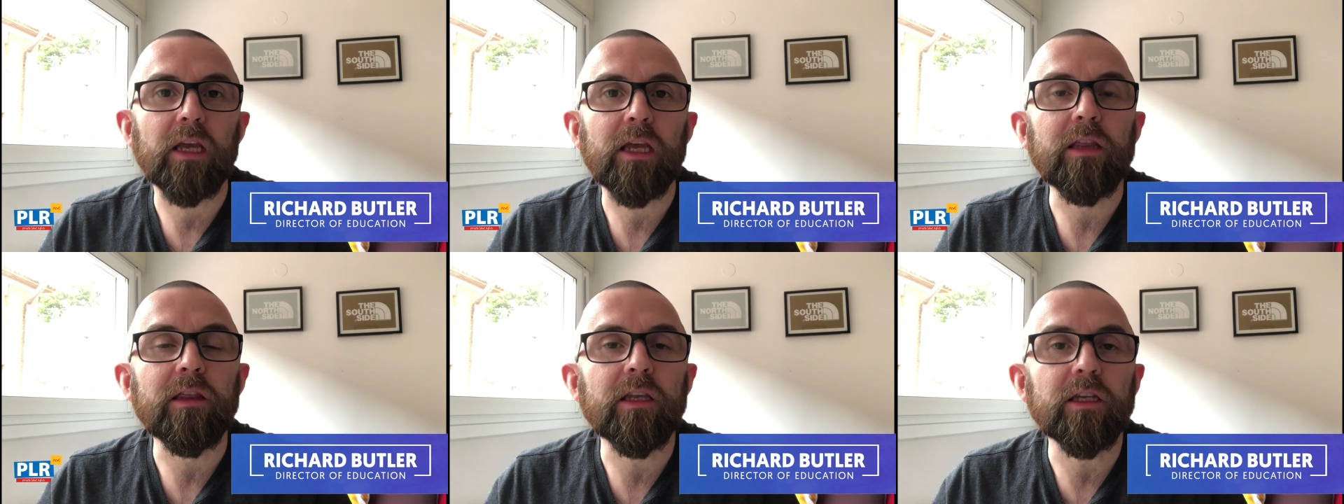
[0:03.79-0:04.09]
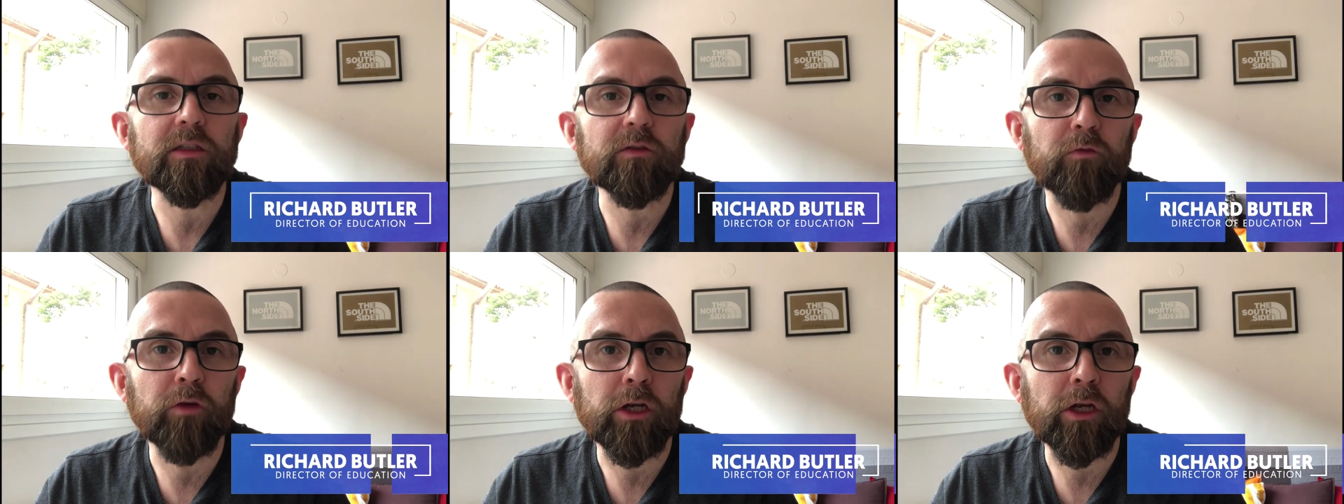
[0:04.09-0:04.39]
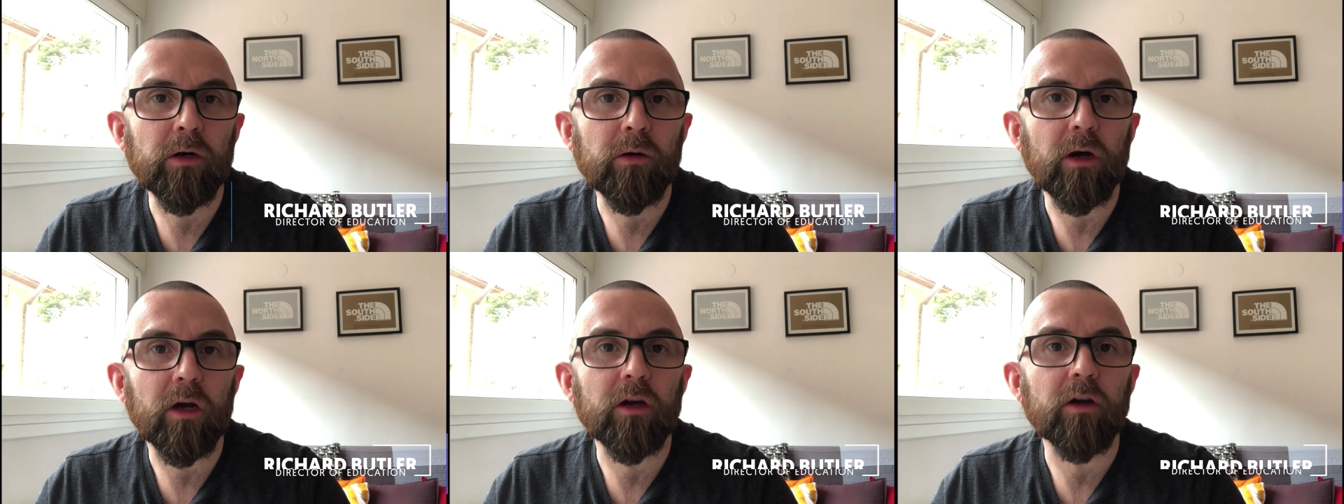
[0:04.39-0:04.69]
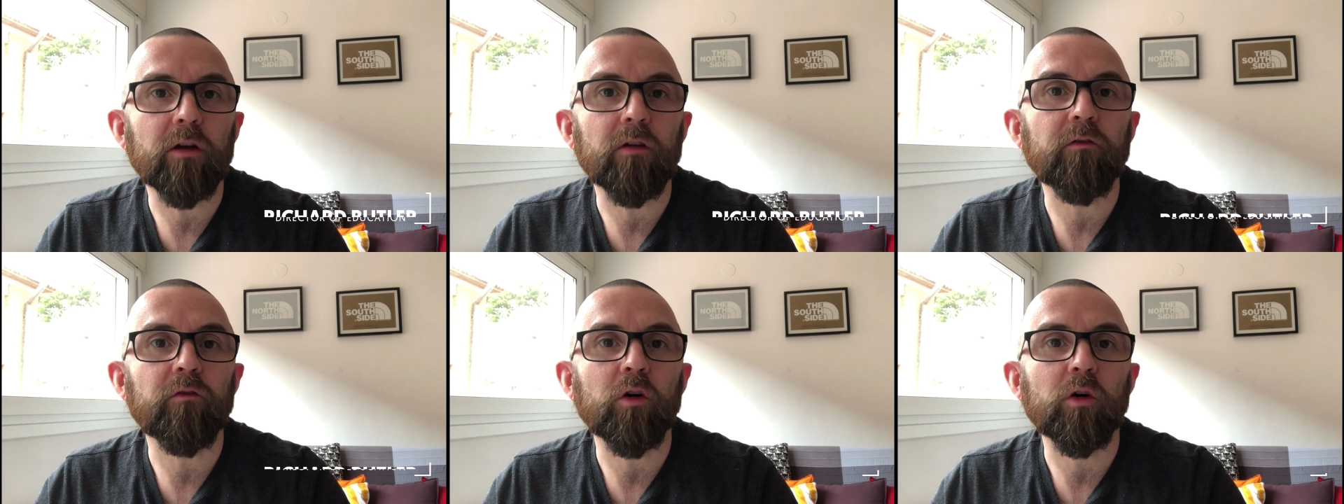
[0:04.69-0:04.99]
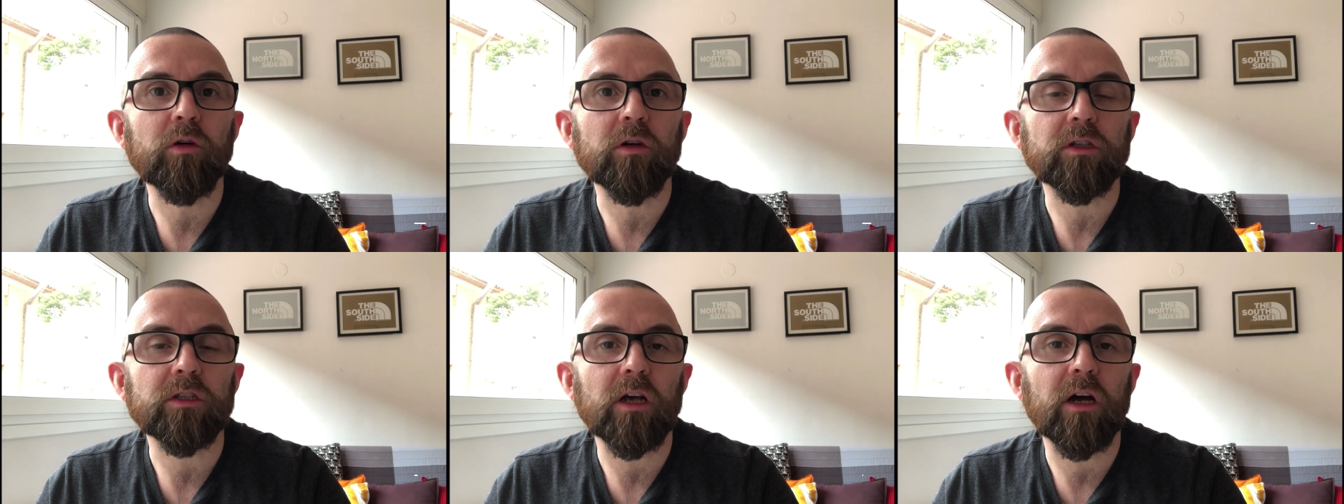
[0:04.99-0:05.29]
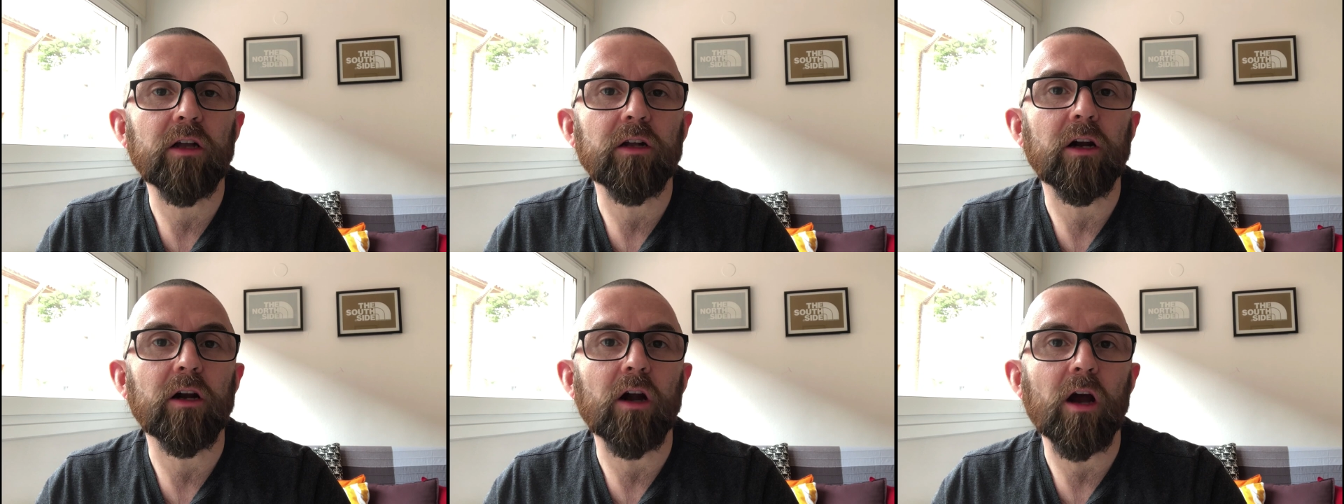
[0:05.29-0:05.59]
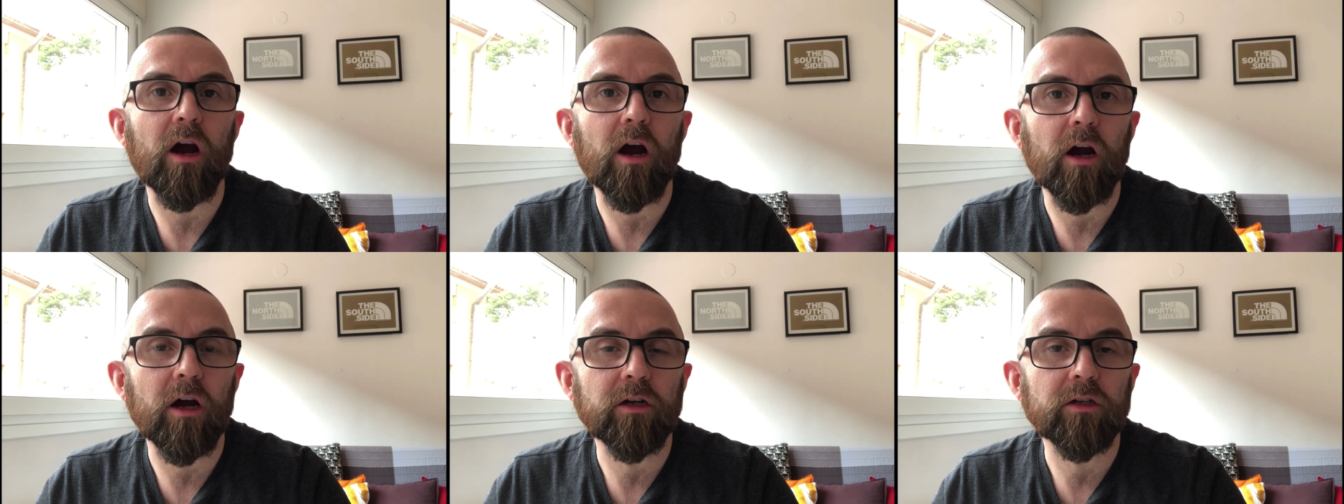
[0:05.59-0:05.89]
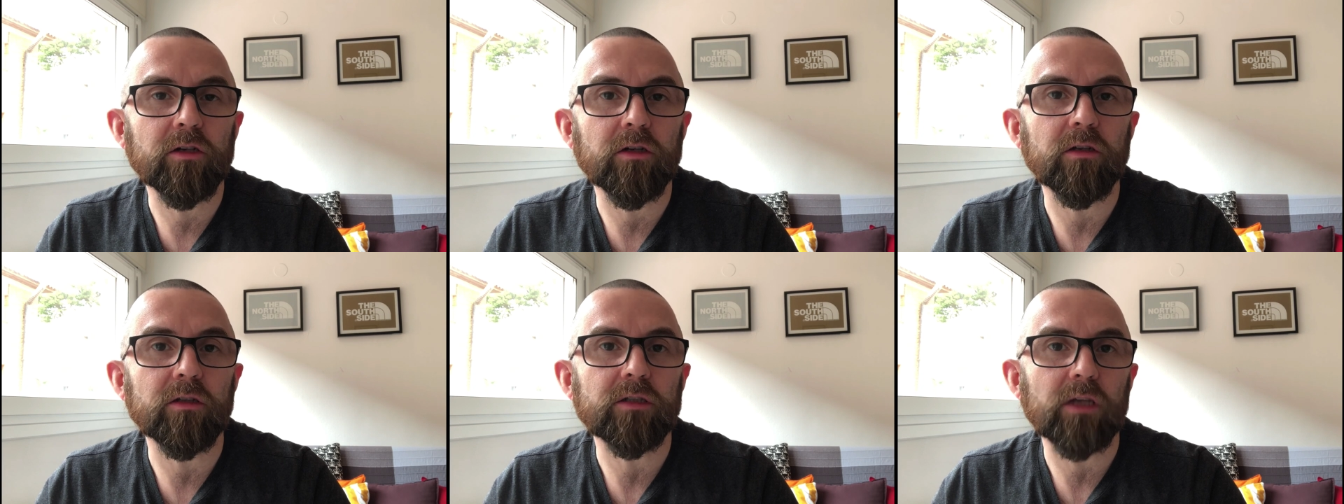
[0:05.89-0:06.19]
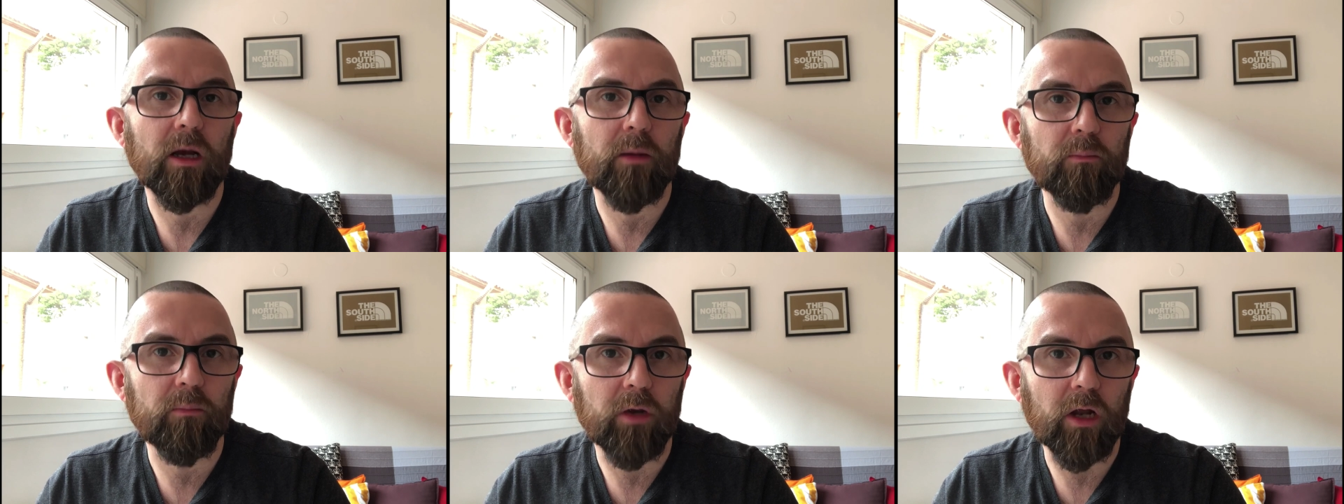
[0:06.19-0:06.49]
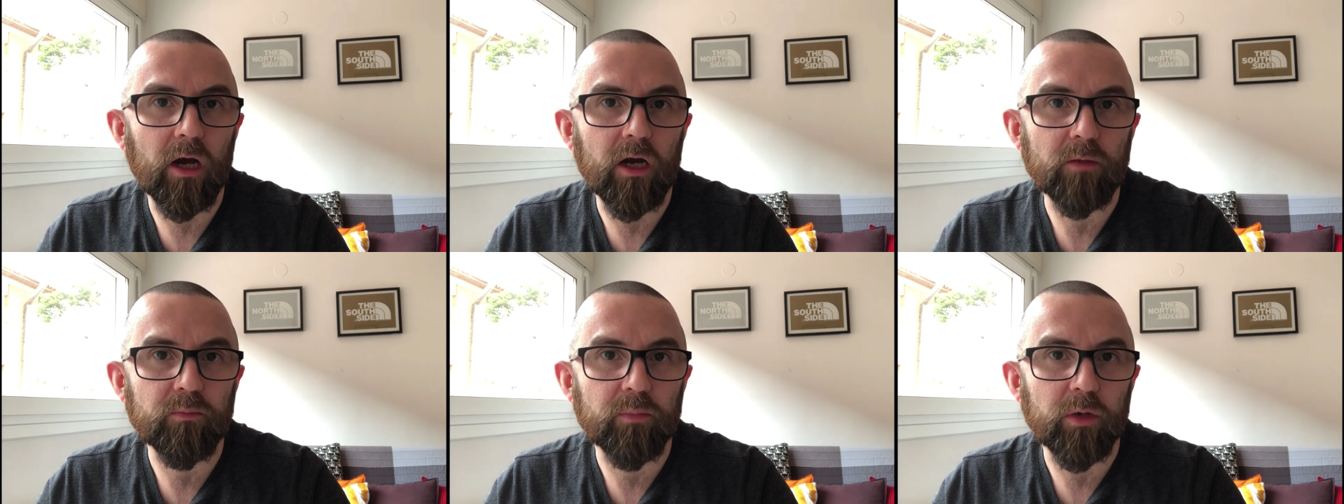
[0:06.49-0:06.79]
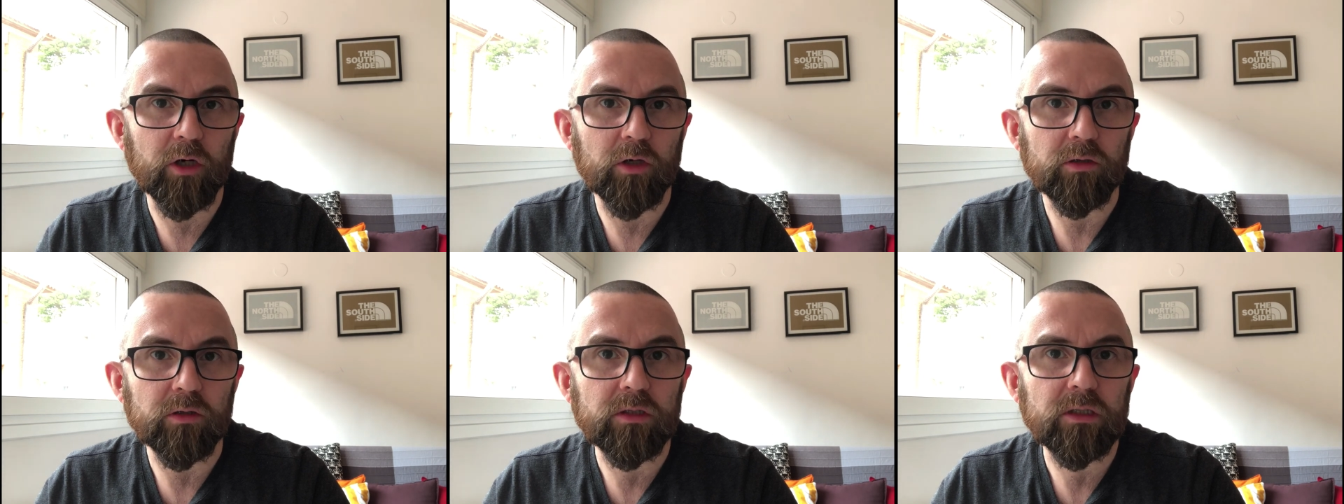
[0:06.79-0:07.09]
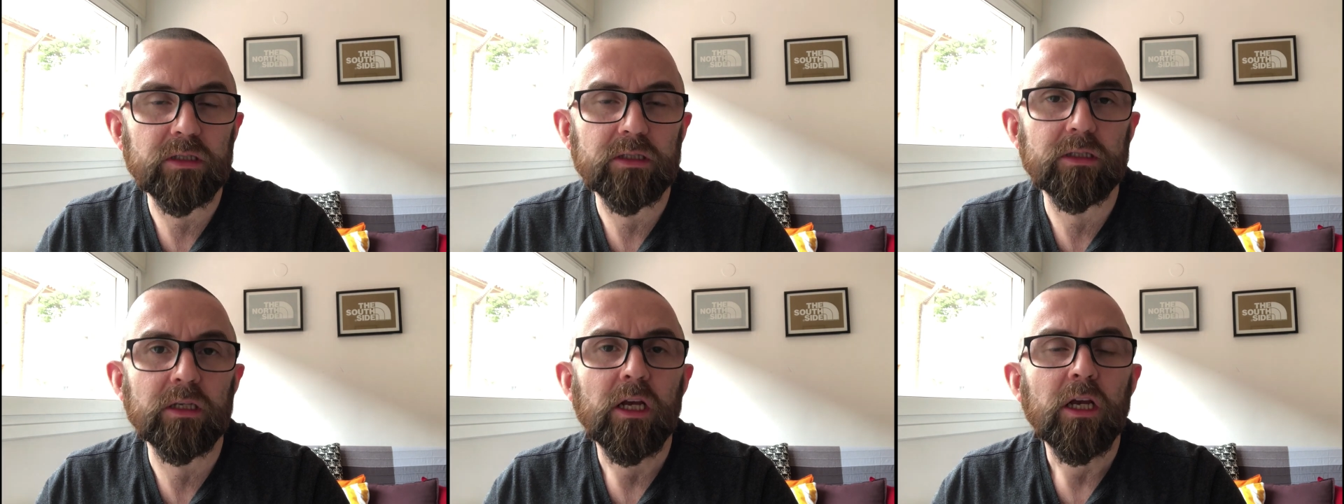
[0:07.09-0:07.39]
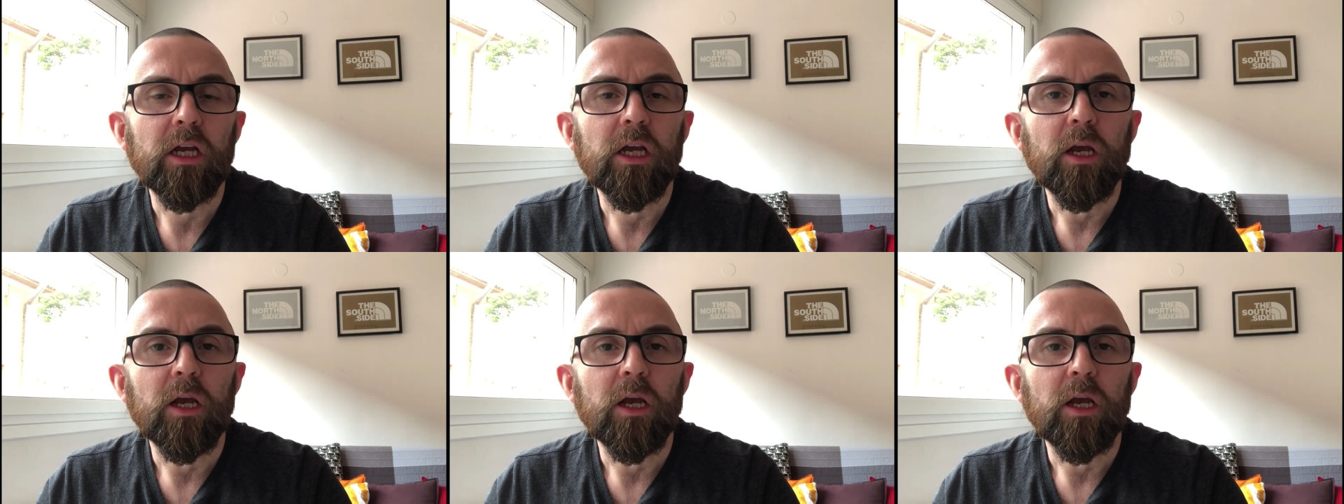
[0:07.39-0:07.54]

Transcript: In this video, I'm going to focus on our articles and blog posts